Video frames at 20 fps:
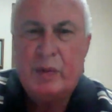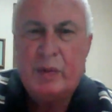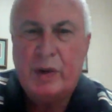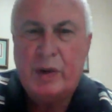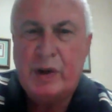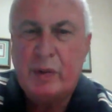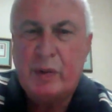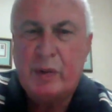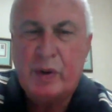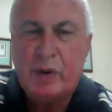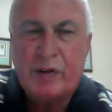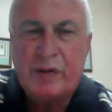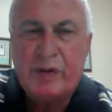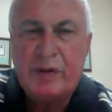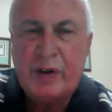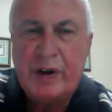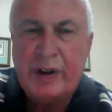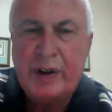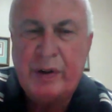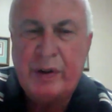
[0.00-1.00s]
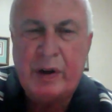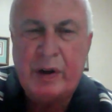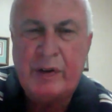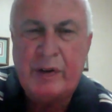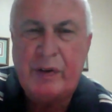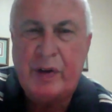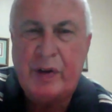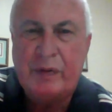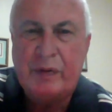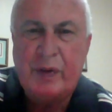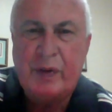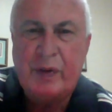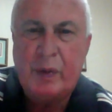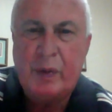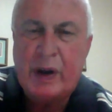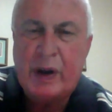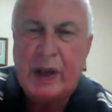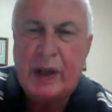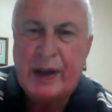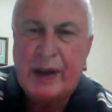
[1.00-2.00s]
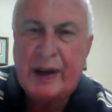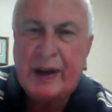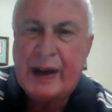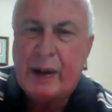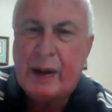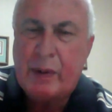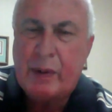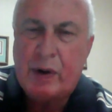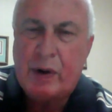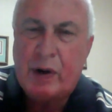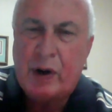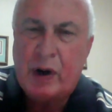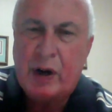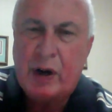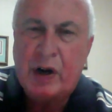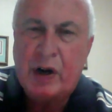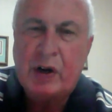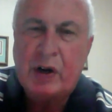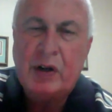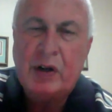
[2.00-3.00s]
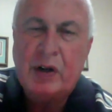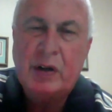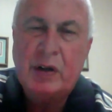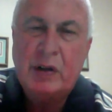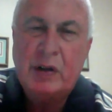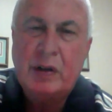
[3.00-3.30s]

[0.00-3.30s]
Would it work for either one of you if we went like an hour earlier?